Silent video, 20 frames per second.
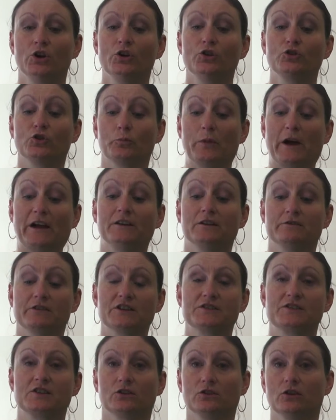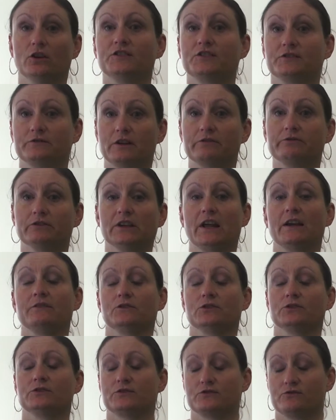So biodiversity on lots of different
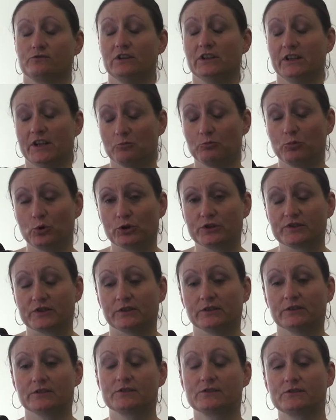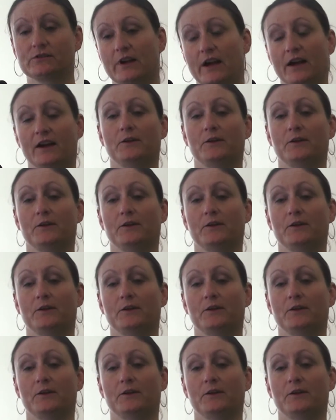levels is really important